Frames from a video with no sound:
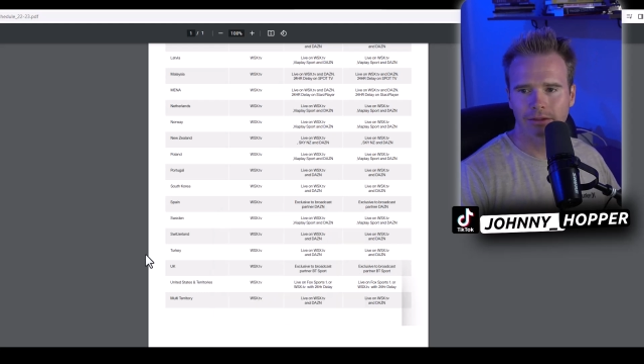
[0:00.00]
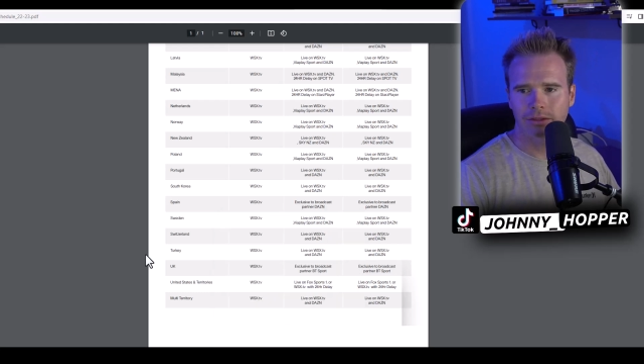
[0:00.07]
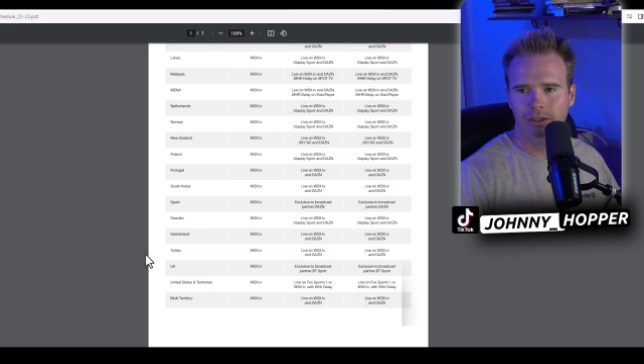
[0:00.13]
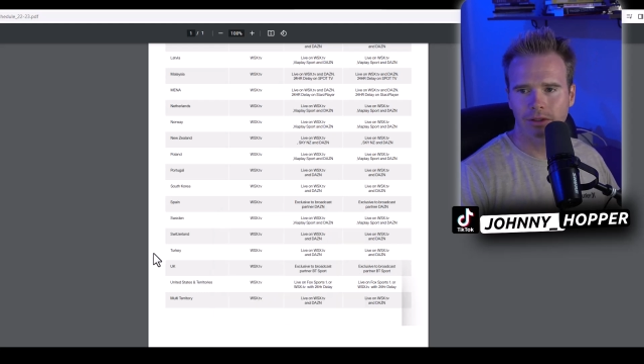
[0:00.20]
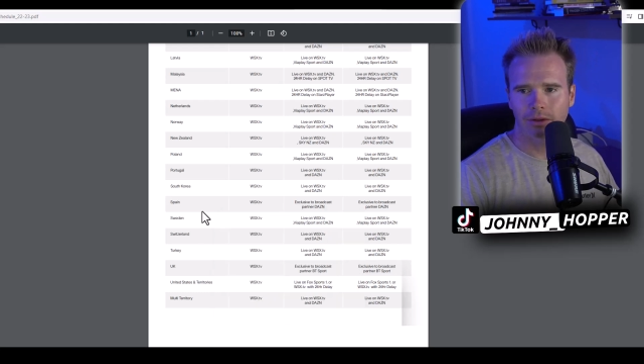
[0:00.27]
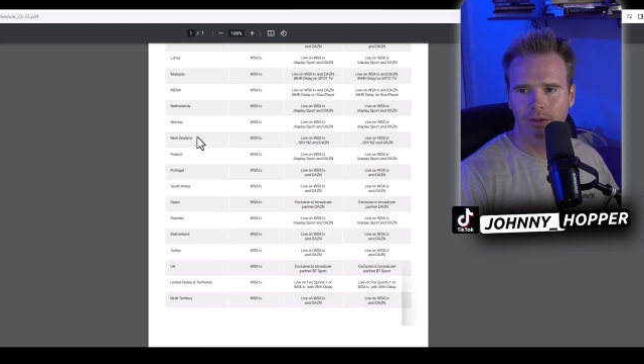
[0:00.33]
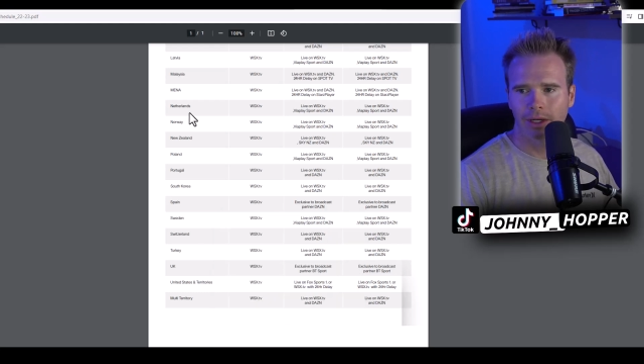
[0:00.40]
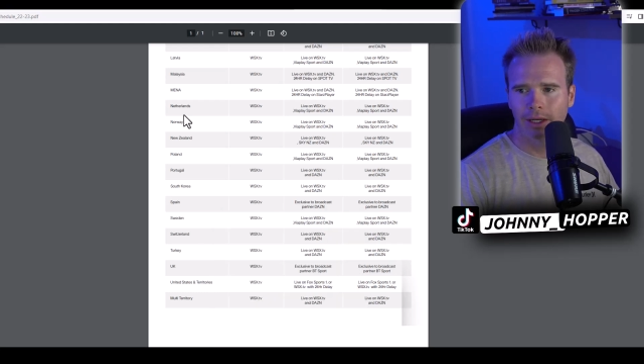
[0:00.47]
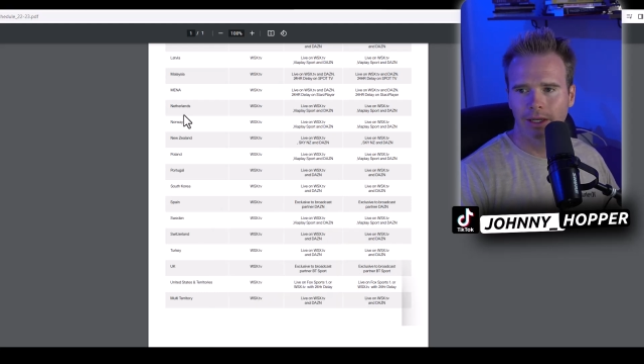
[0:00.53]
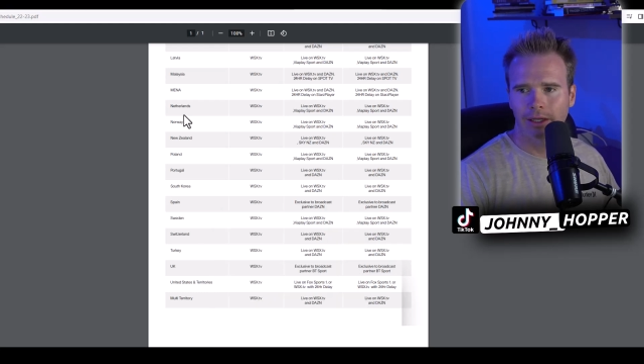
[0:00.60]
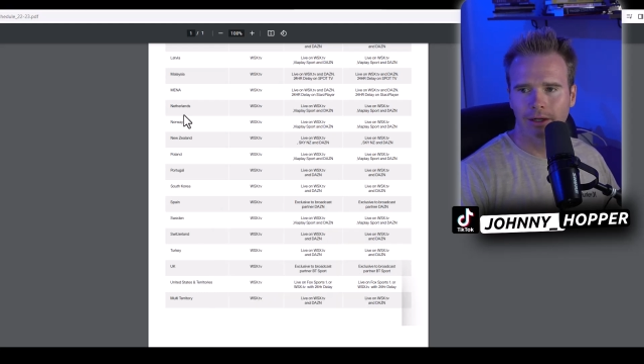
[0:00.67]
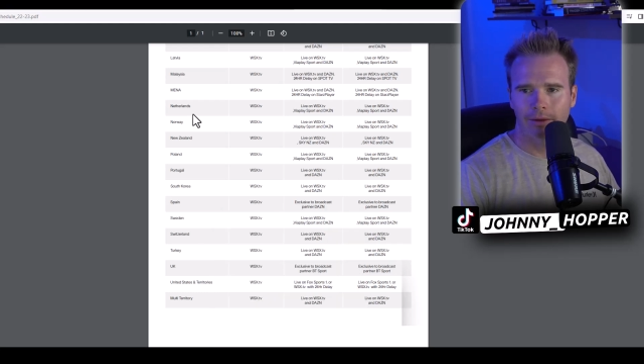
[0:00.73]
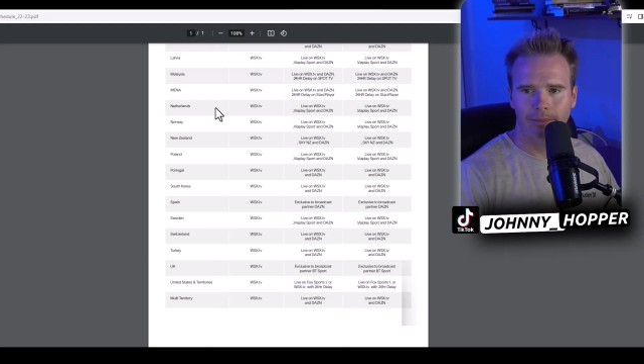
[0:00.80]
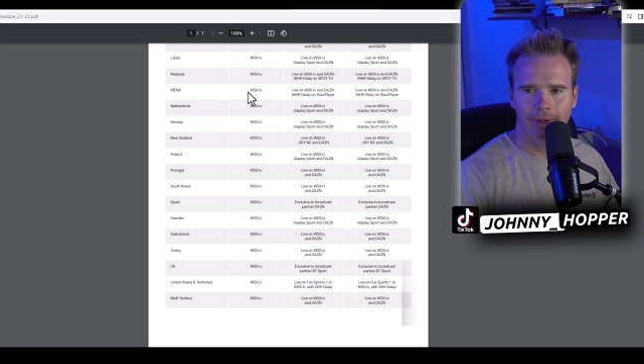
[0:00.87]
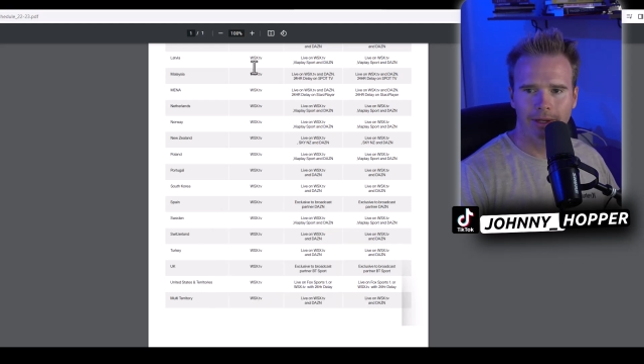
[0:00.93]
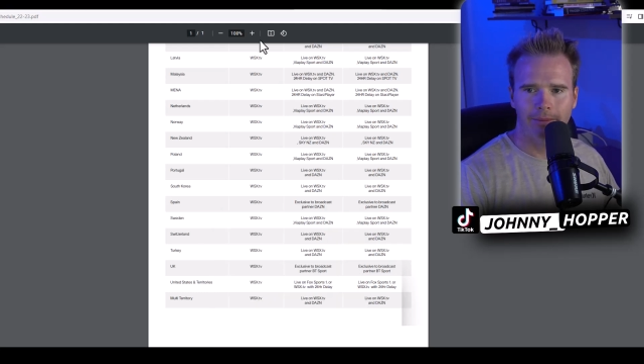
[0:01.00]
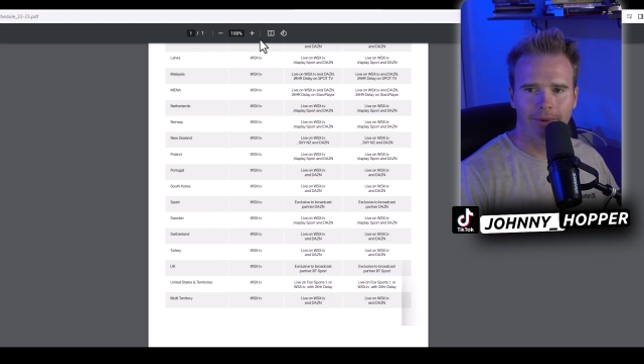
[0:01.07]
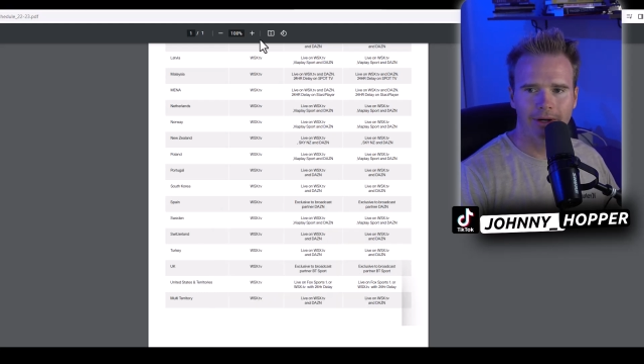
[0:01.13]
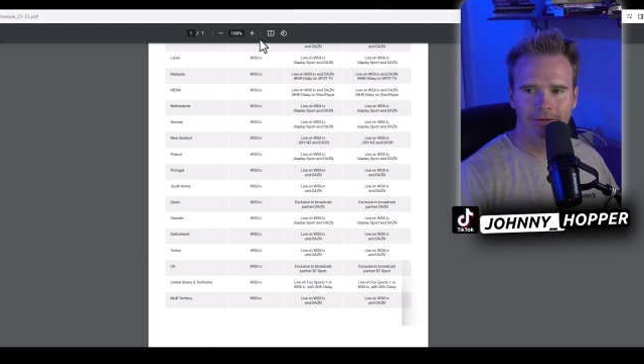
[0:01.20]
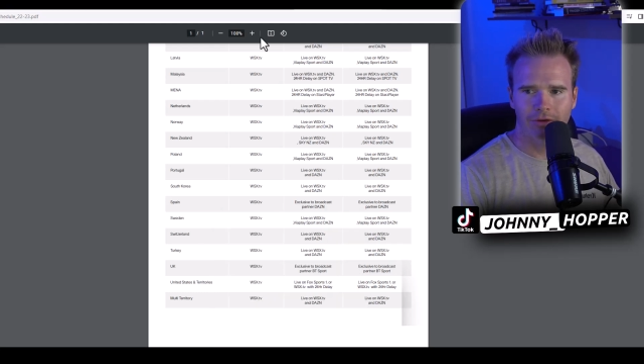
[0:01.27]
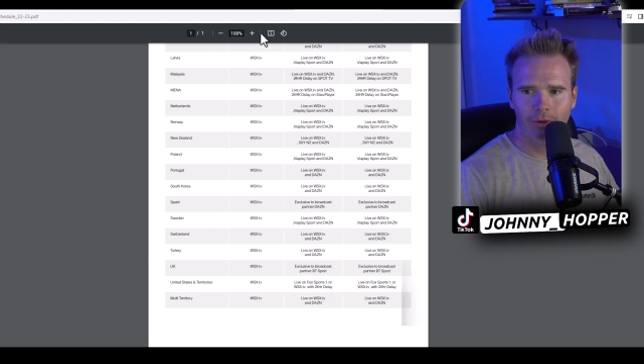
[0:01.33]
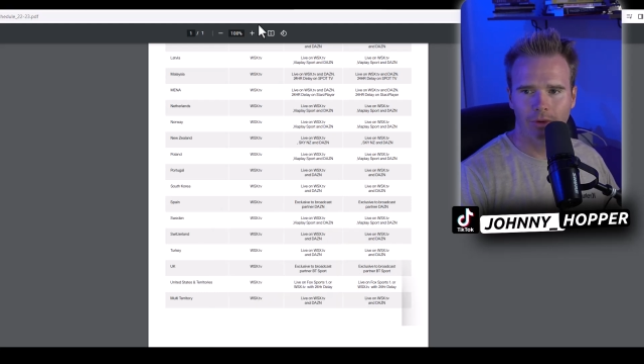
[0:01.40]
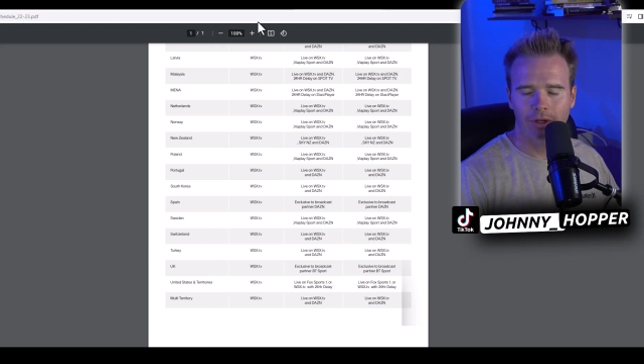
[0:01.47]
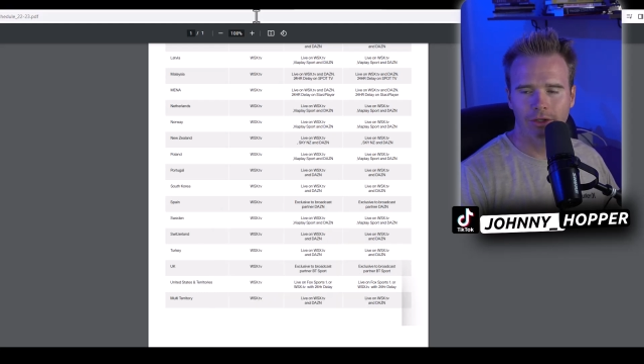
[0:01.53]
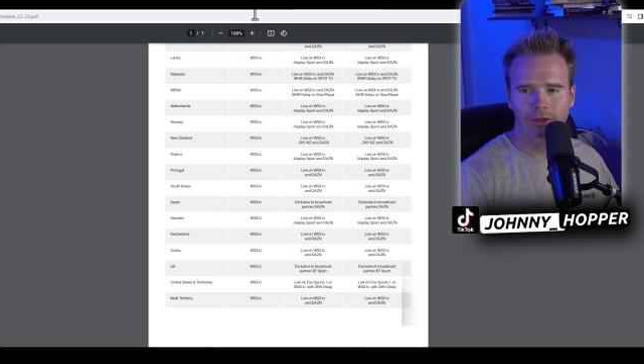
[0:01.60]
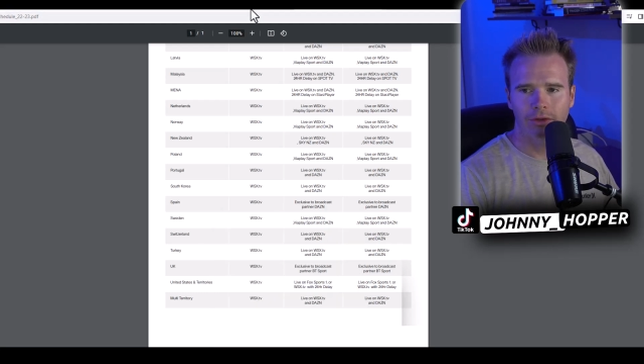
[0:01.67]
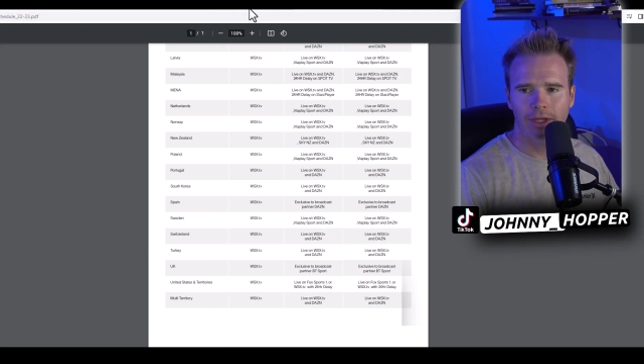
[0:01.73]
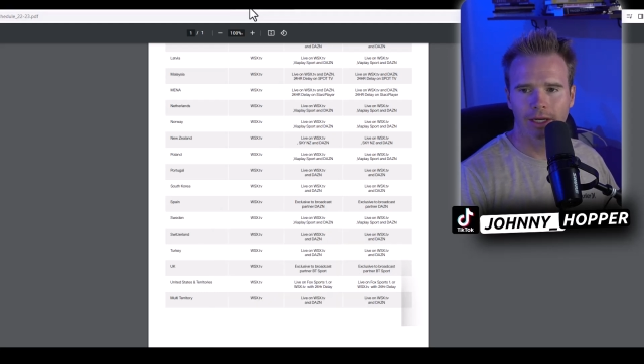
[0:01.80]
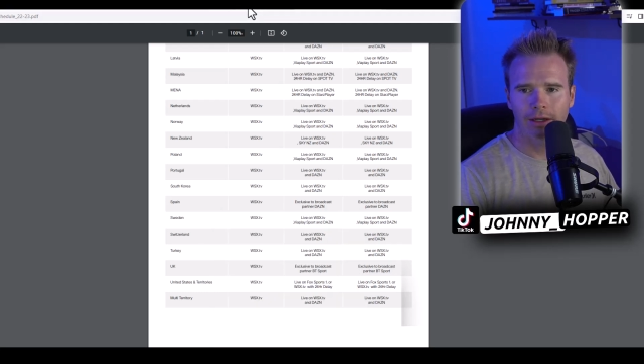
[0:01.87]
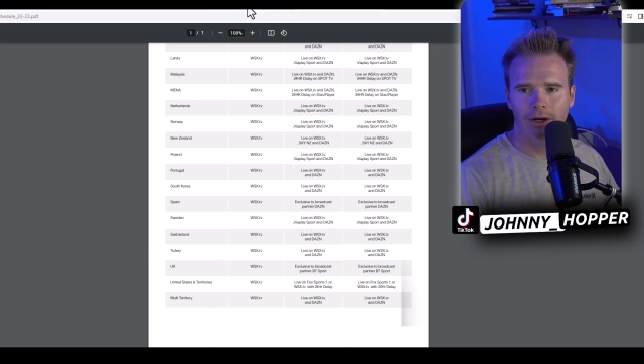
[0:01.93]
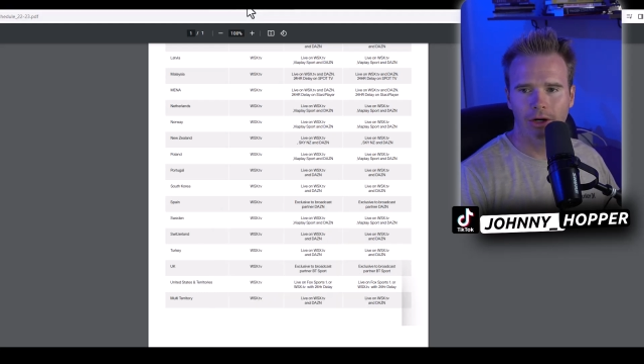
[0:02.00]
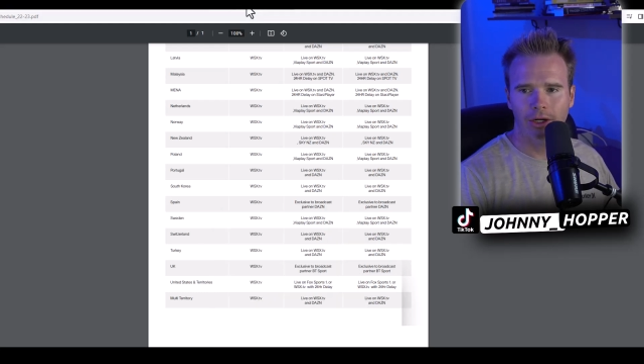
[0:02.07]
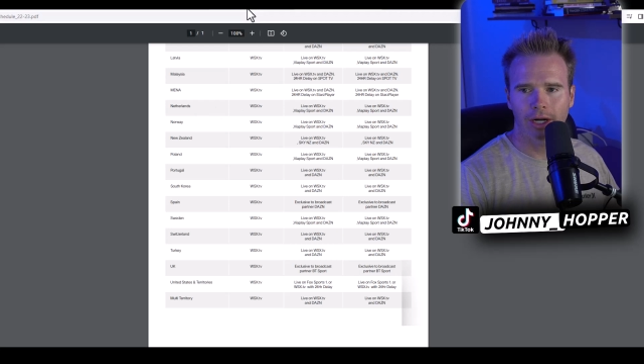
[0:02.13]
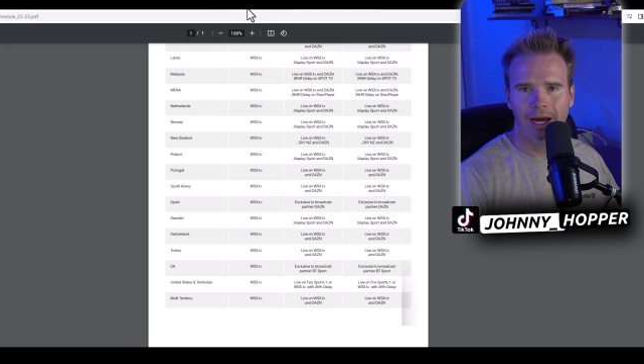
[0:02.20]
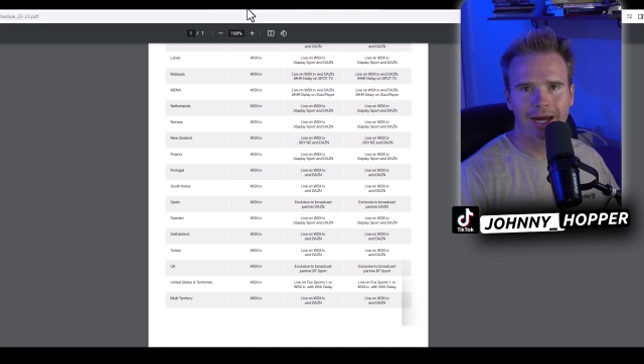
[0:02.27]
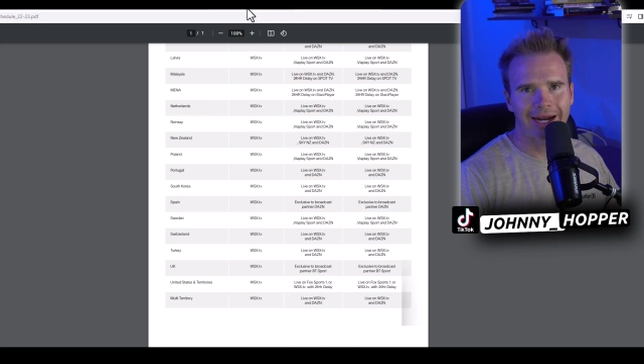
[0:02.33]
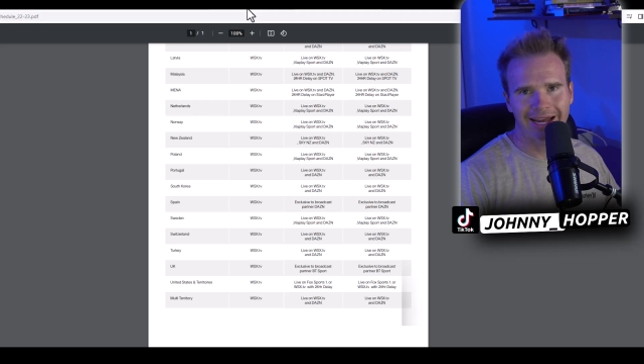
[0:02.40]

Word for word: So, you know, depending upon if you want to do that or not,